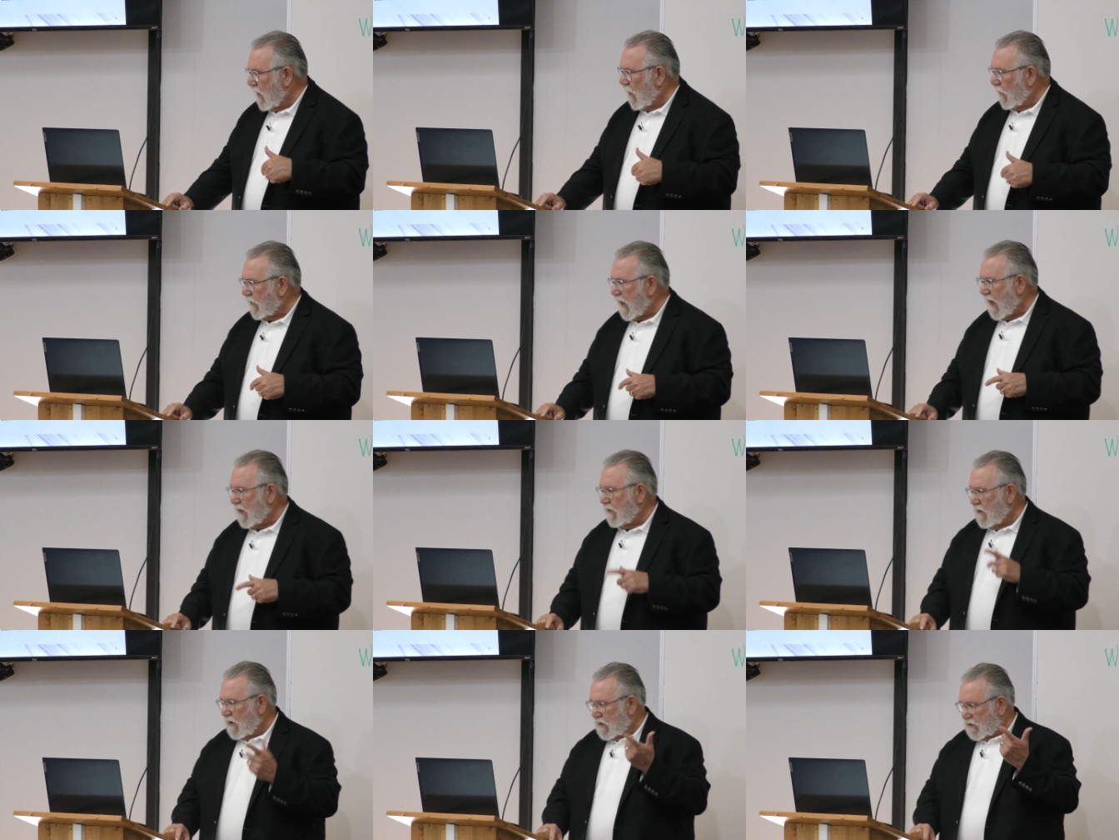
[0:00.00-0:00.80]

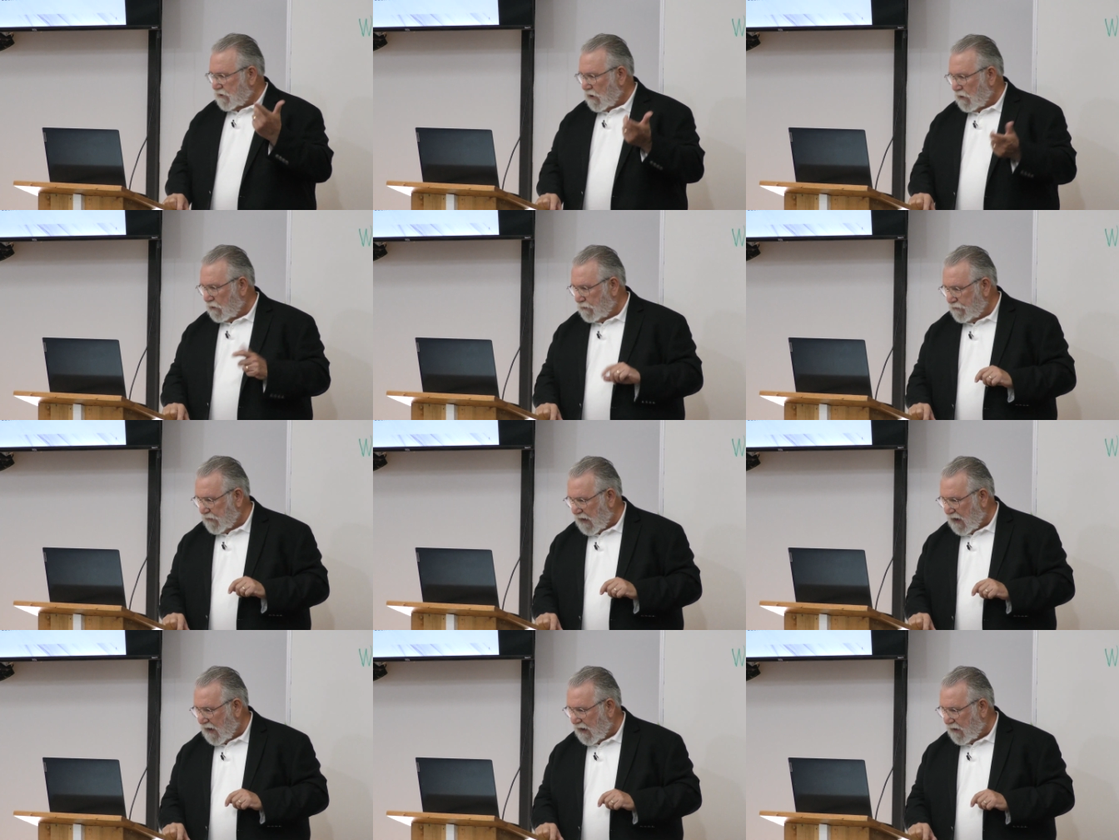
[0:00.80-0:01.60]
Okay, so,
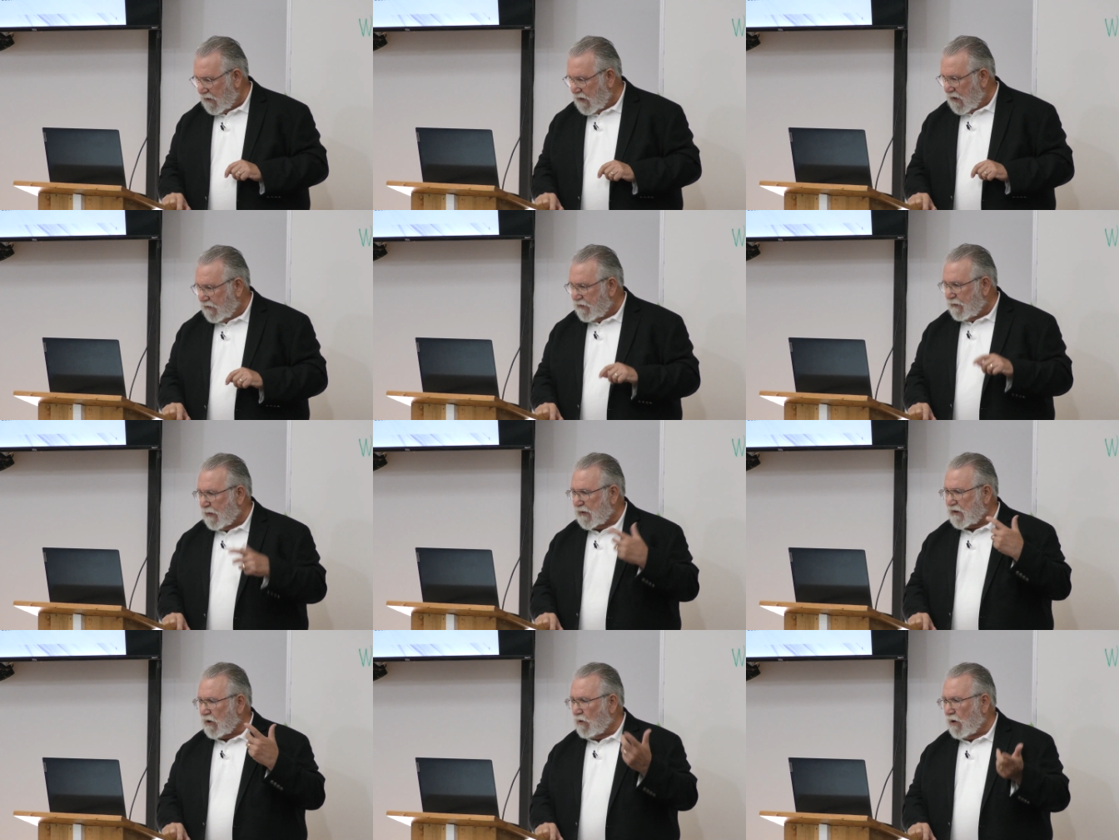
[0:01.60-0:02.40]

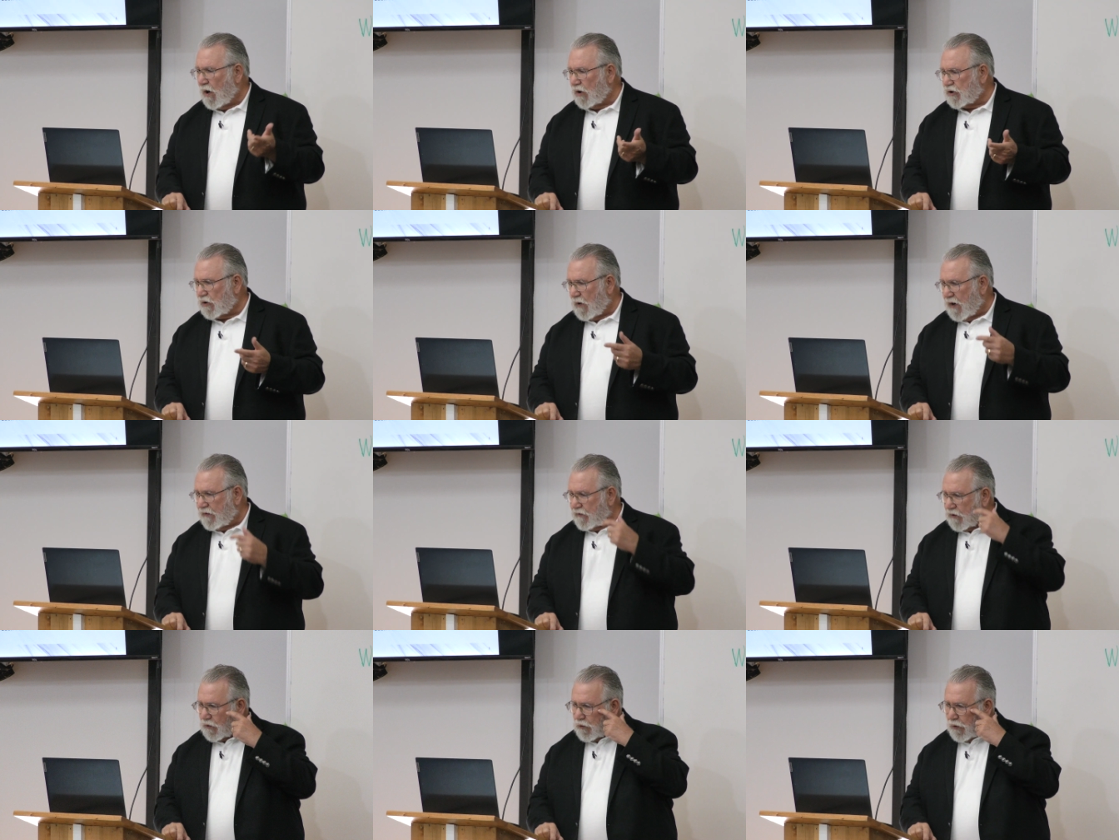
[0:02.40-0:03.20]
but there were also
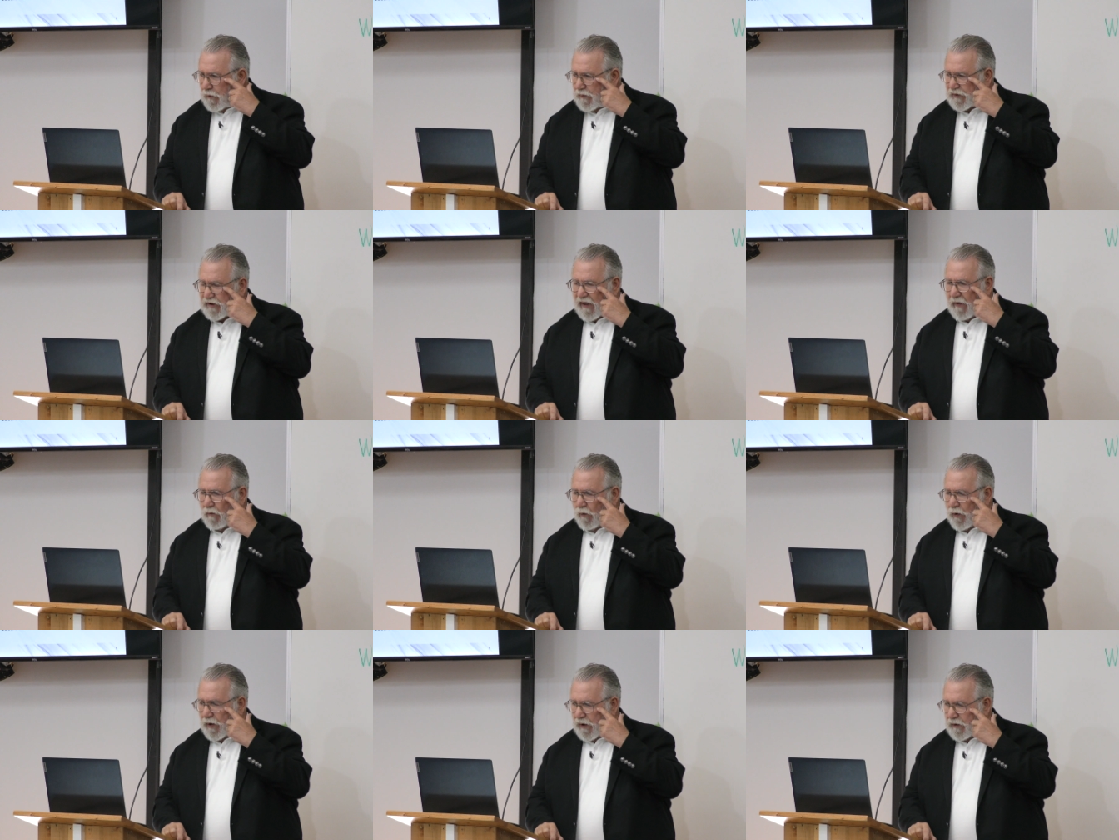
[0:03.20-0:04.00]
other groups that
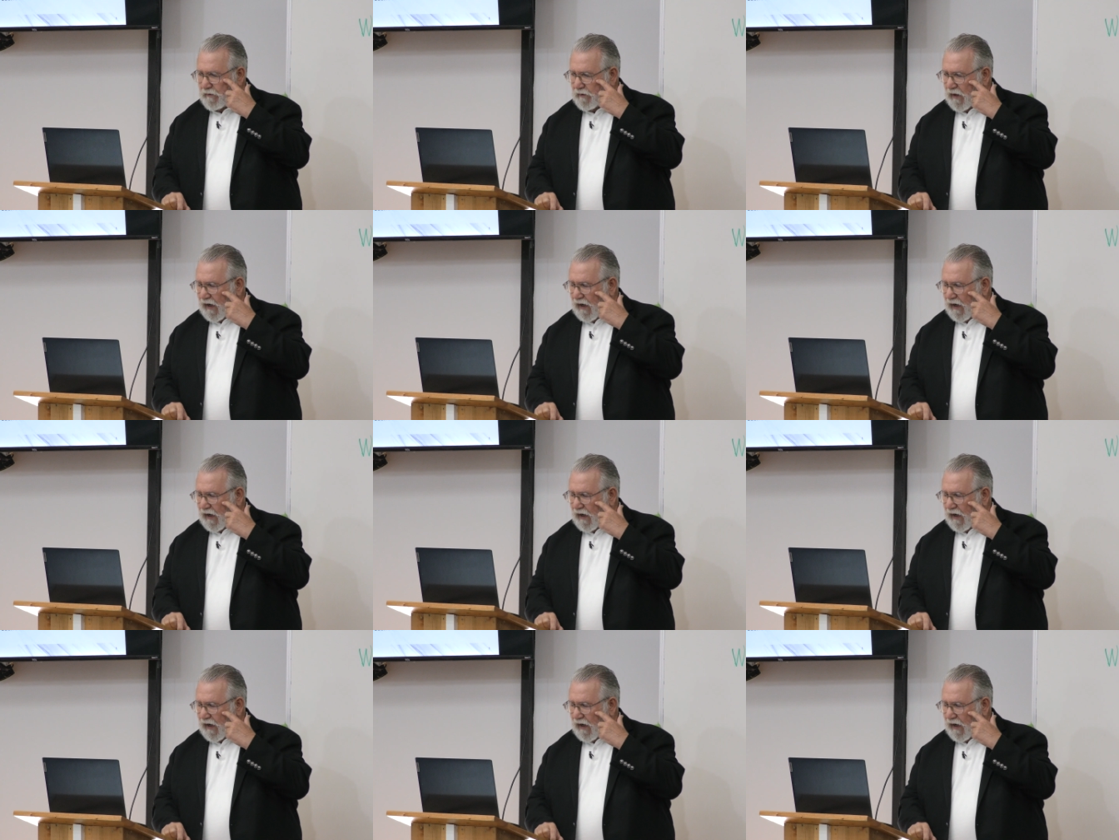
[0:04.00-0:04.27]
weren't